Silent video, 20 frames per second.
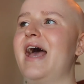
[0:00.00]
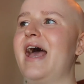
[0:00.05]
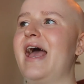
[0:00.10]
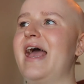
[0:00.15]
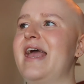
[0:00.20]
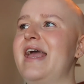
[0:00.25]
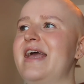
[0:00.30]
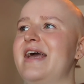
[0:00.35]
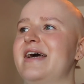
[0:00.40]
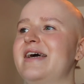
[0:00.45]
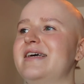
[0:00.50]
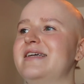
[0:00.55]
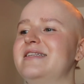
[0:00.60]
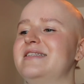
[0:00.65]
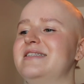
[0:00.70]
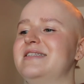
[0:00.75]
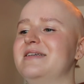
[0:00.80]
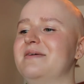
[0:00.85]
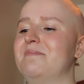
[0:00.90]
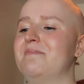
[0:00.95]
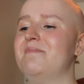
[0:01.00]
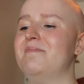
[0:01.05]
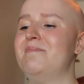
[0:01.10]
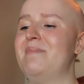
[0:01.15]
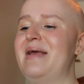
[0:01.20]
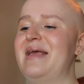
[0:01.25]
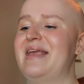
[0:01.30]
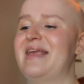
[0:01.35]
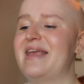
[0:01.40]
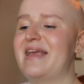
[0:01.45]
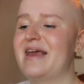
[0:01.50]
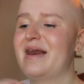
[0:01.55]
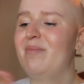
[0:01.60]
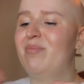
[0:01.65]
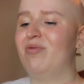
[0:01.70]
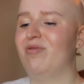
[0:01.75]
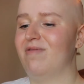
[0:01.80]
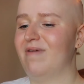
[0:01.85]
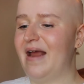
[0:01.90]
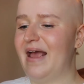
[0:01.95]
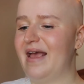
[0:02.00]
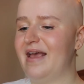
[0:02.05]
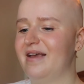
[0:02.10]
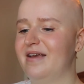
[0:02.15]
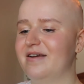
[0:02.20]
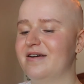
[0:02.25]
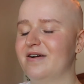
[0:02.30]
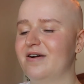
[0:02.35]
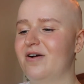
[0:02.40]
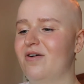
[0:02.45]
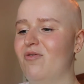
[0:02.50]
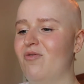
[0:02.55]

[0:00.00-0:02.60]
and making it a prank